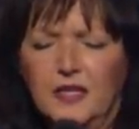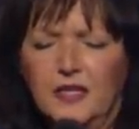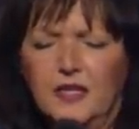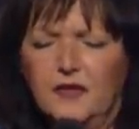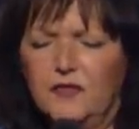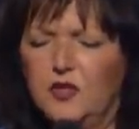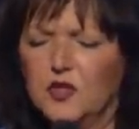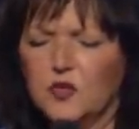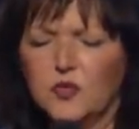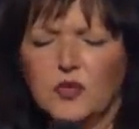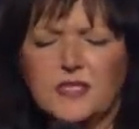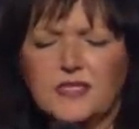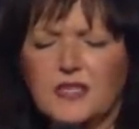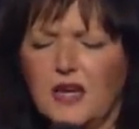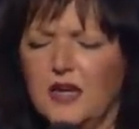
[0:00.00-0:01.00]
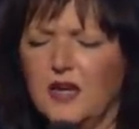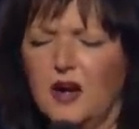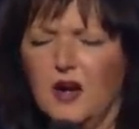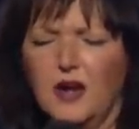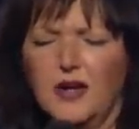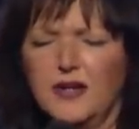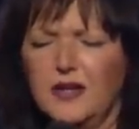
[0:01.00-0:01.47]
if you just want to say,
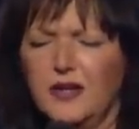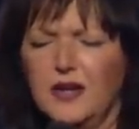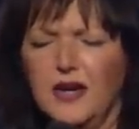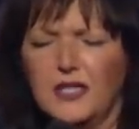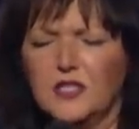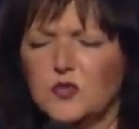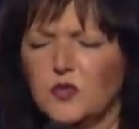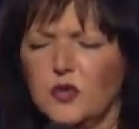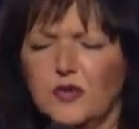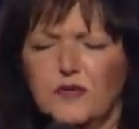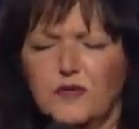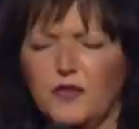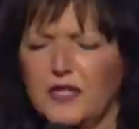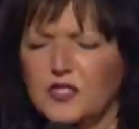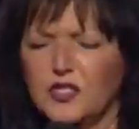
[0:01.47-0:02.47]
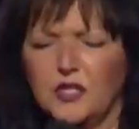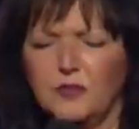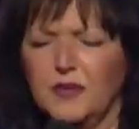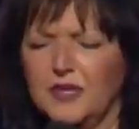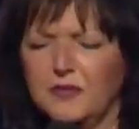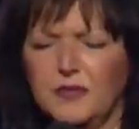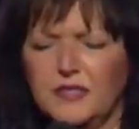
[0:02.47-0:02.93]
God, I just want a fresh
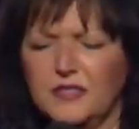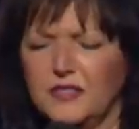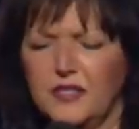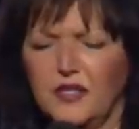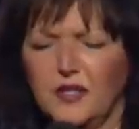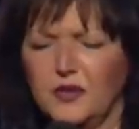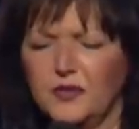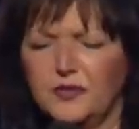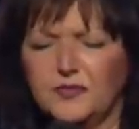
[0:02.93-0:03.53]
commitment to you.